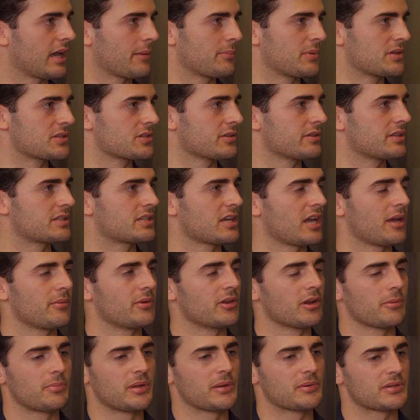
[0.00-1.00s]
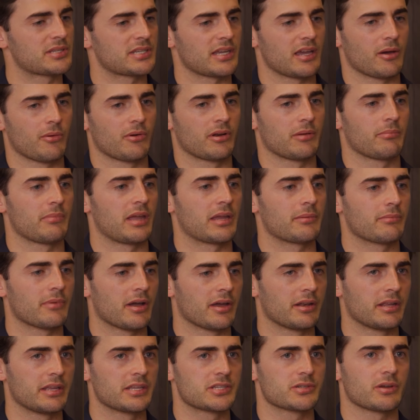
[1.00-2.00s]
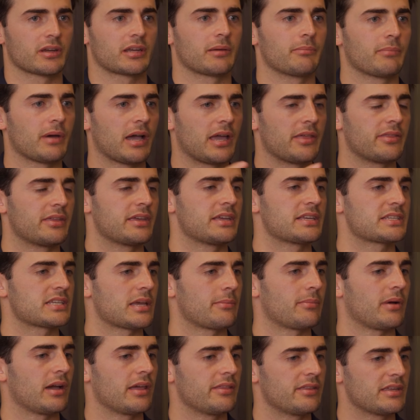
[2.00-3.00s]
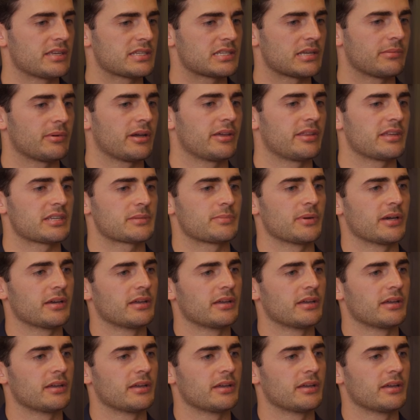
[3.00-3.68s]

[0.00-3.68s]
It happens all the time. You know, people say, I want to make money so I can buy this, I buy this, I buy this.